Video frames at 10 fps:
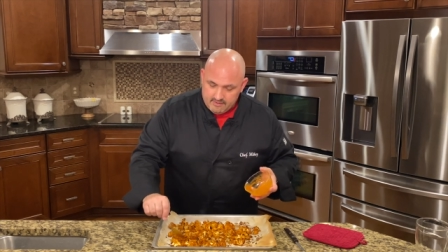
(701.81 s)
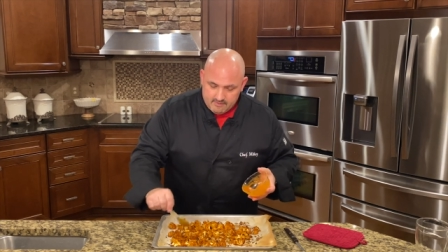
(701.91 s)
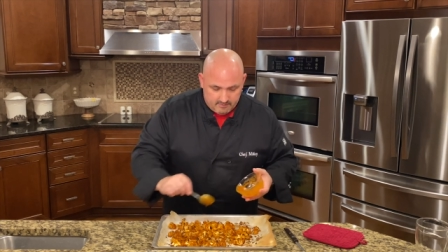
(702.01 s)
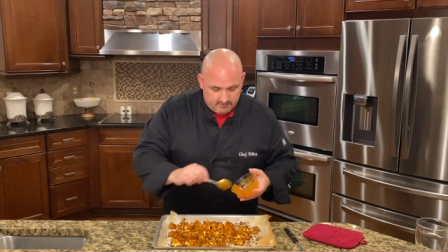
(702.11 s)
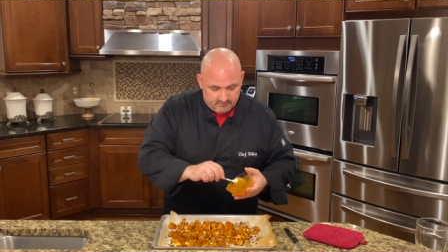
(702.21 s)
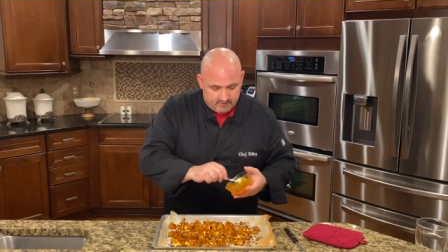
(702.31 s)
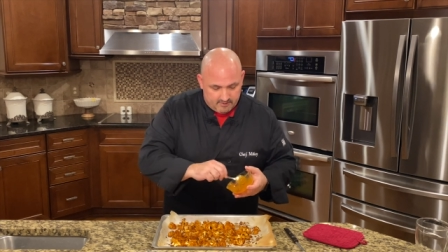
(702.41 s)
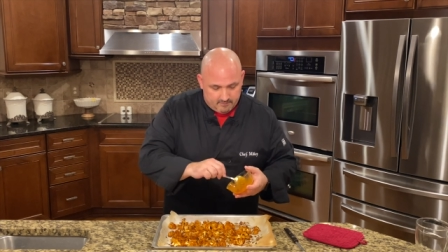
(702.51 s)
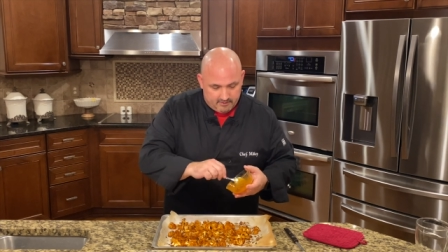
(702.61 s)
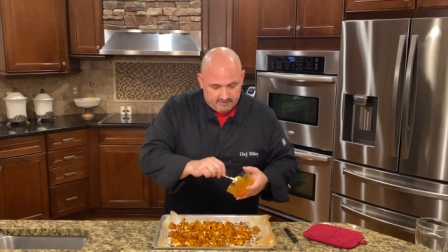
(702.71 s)
put these on a
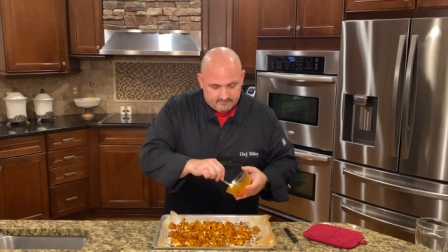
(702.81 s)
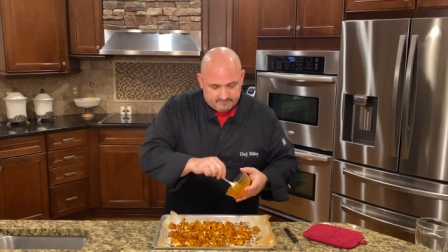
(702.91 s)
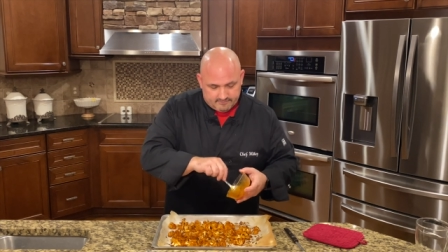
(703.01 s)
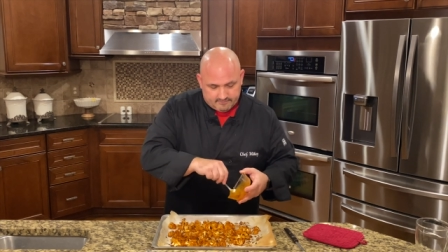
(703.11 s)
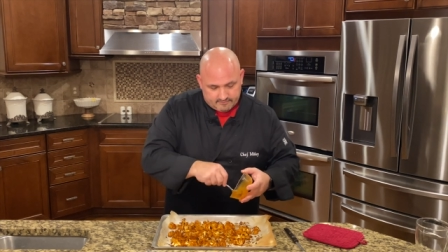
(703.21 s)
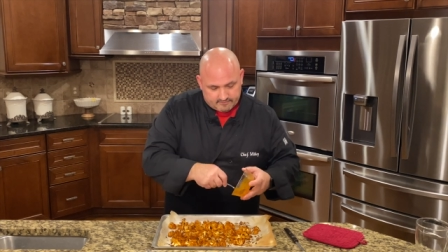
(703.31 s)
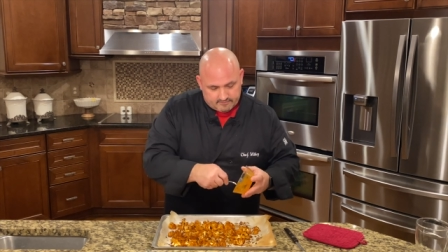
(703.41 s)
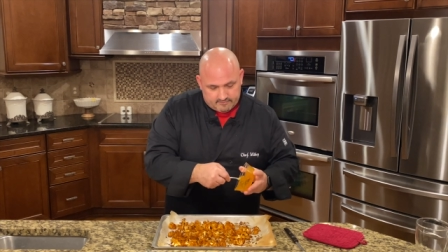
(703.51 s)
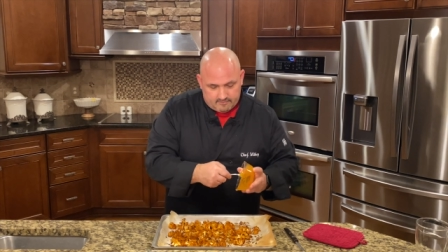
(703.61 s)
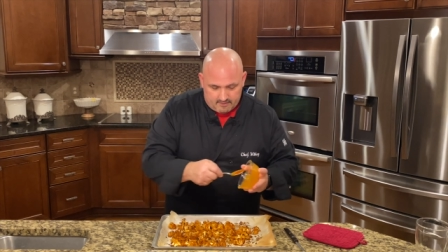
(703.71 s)
plate.
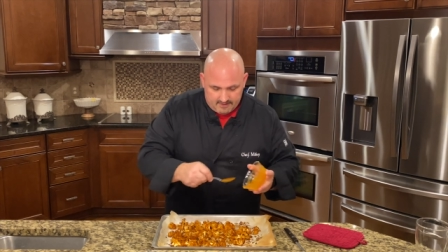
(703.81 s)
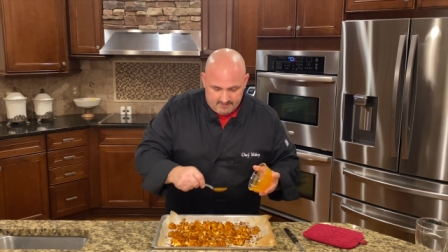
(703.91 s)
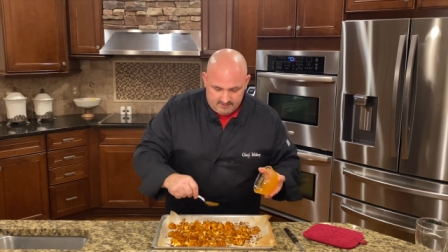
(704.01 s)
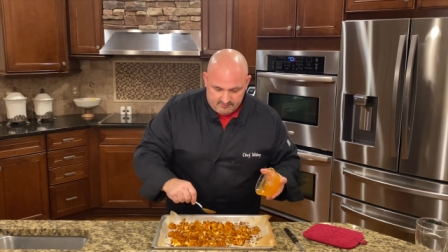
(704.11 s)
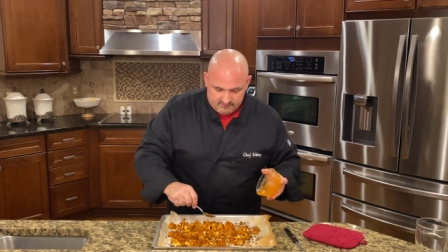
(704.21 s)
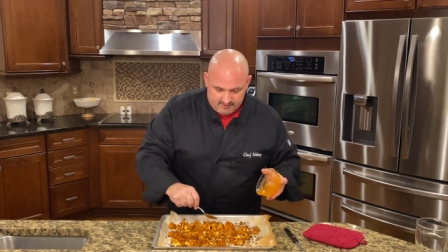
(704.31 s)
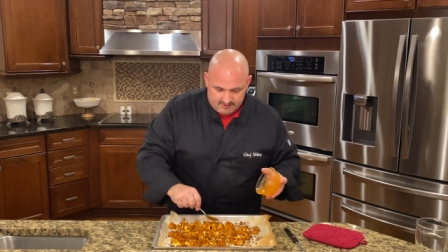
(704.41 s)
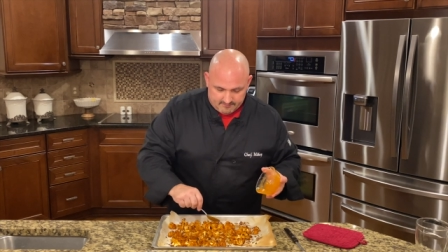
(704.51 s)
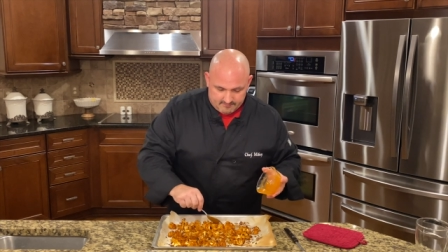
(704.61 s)
And this is it.